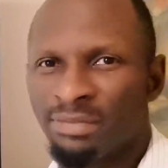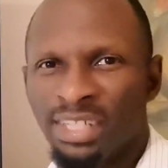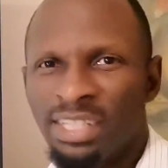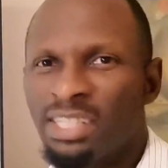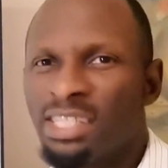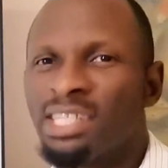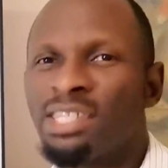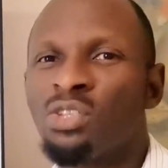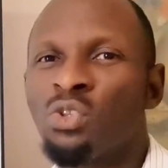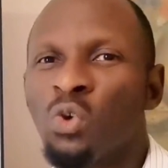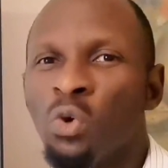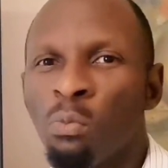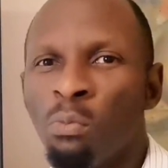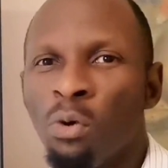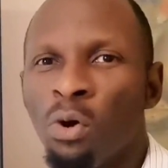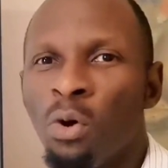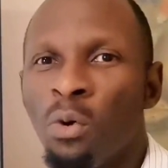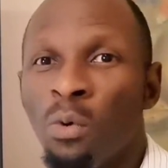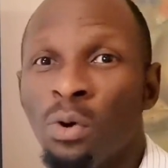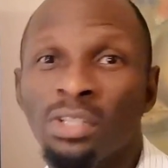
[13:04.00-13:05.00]
it is no
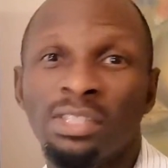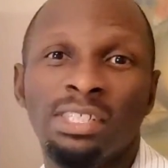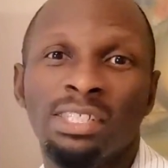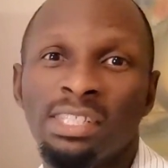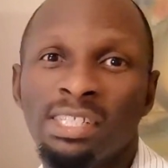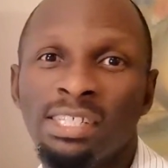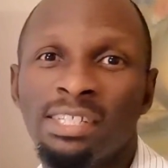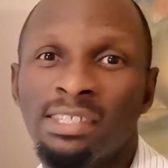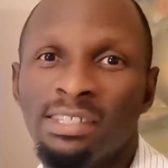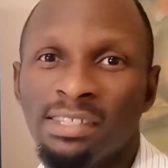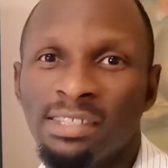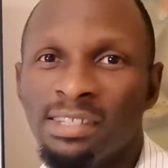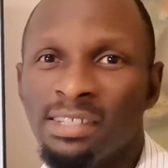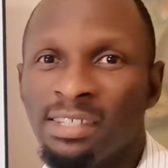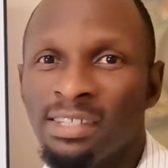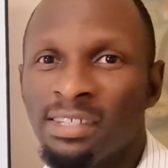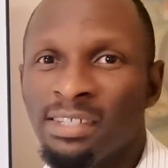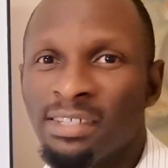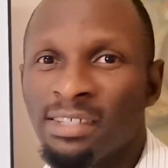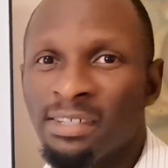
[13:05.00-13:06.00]
more what it is.
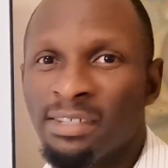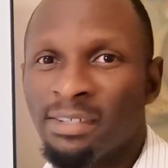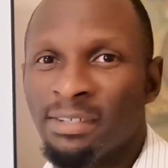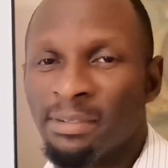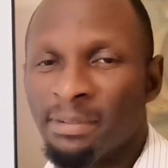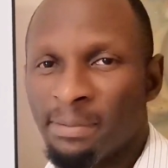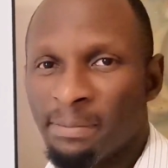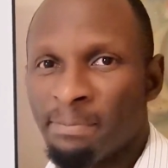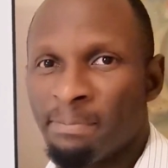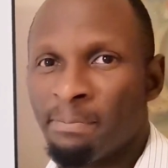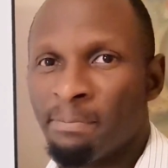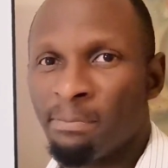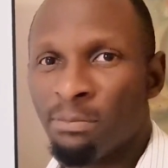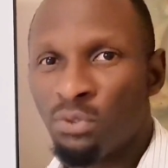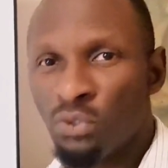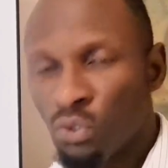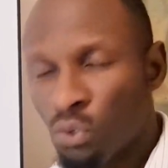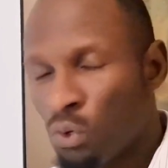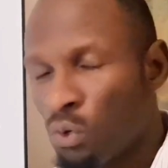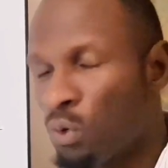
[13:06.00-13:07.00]

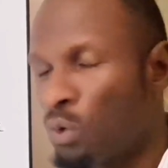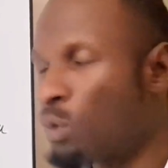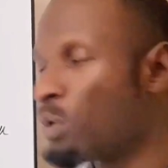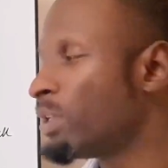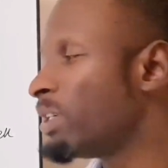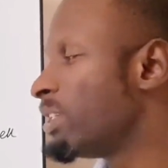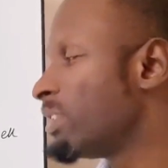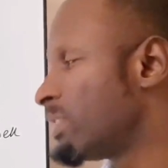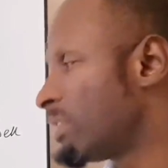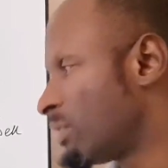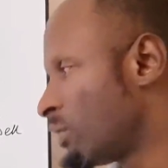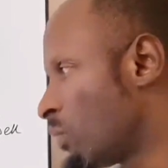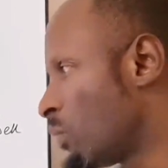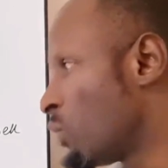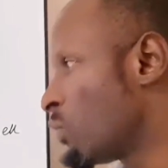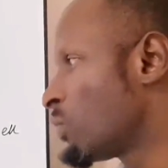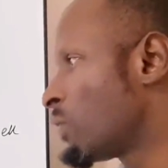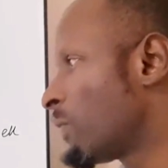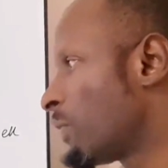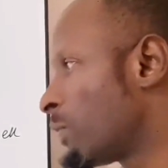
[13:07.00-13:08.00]
So it
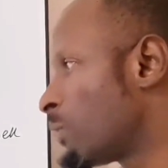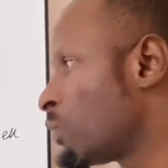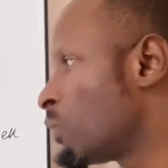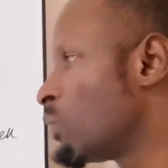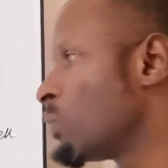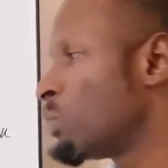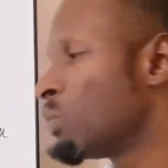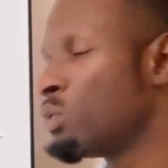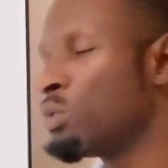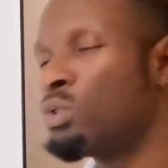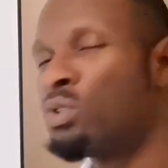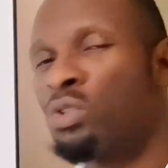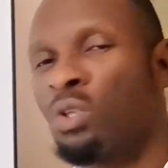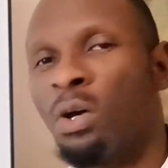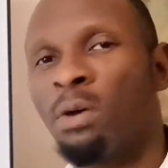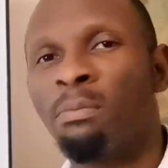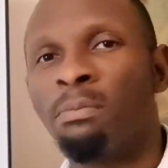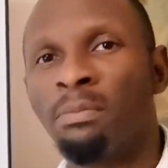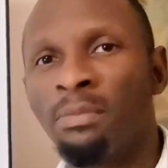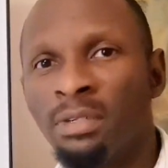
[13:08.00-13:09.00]
goes through
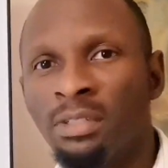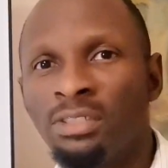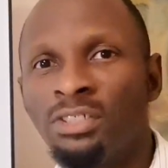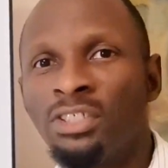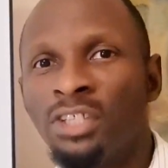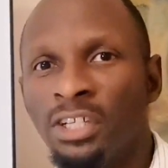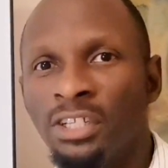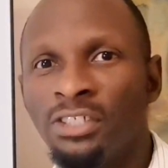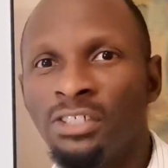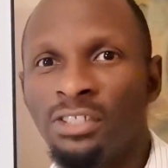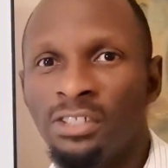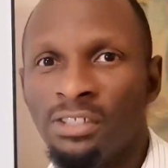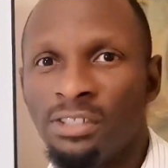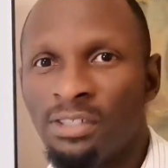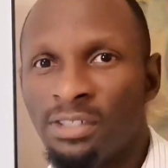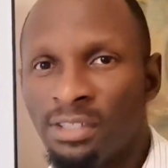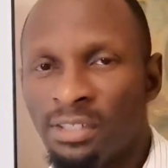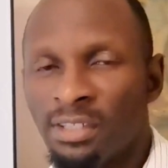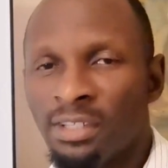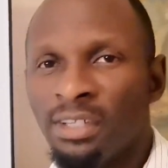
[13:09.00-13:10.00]
some
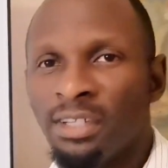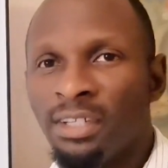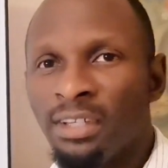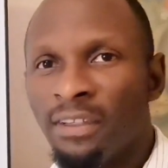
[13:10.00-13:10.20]
changes.